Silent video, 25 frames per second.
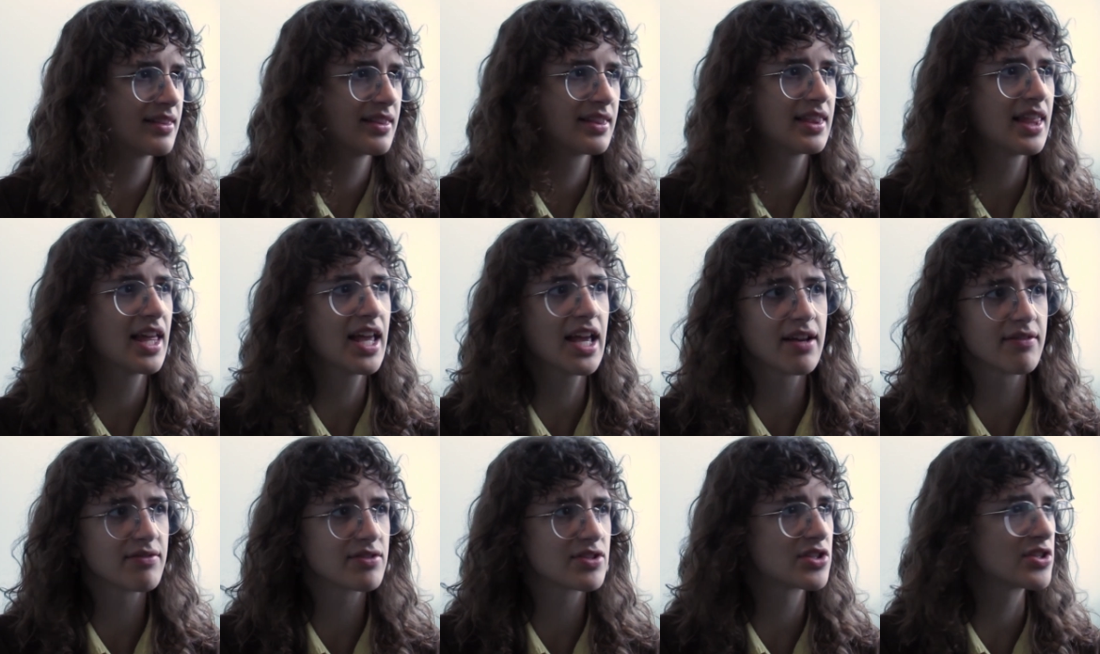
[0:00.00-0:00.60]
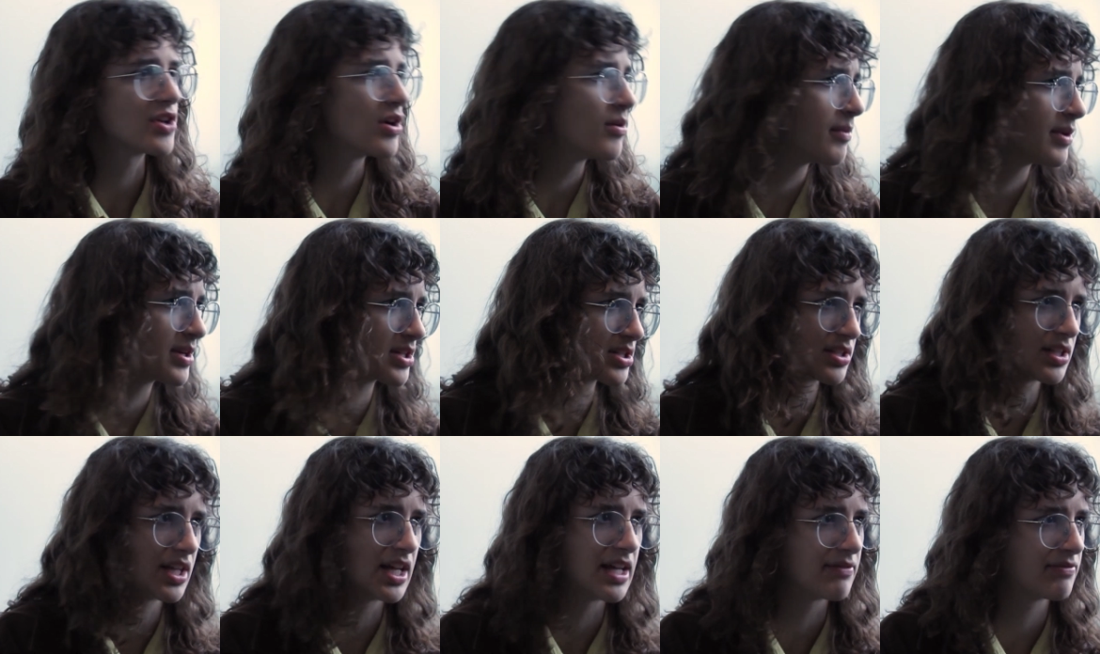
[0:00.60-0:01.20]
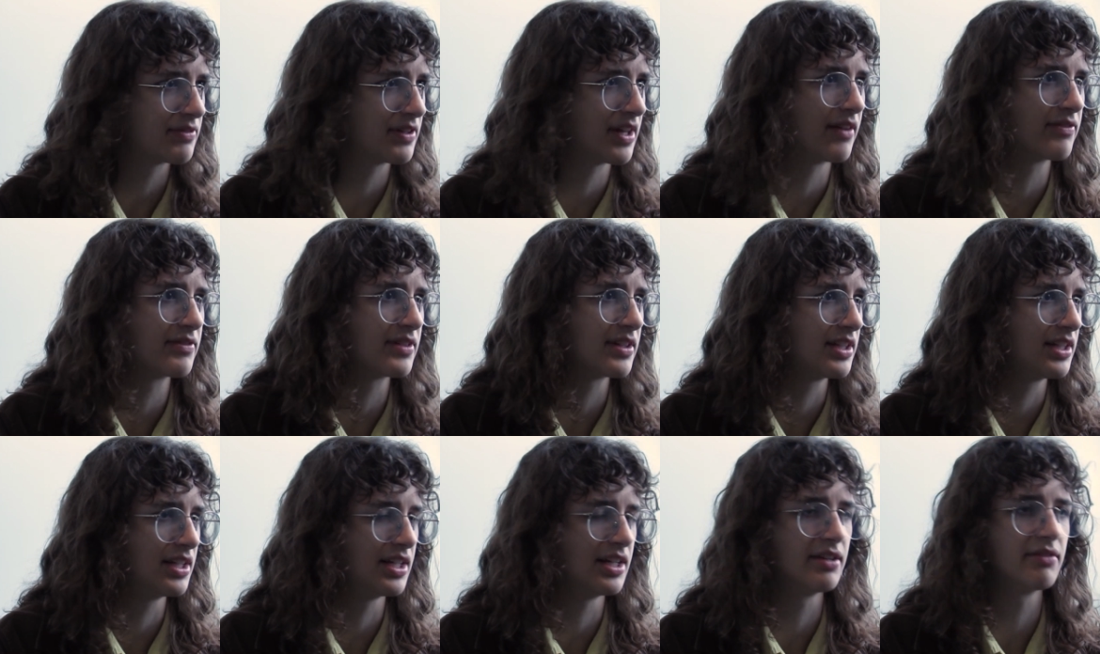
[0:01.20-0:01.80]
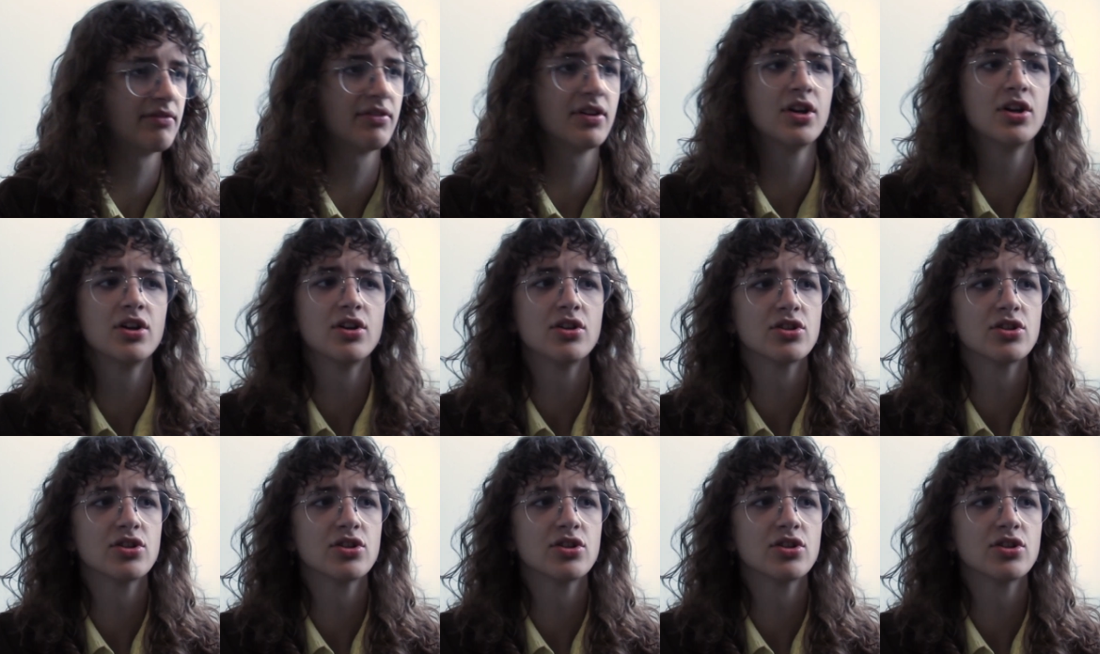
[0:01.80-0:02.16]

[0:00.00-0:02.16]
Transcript: they have so much life left to live,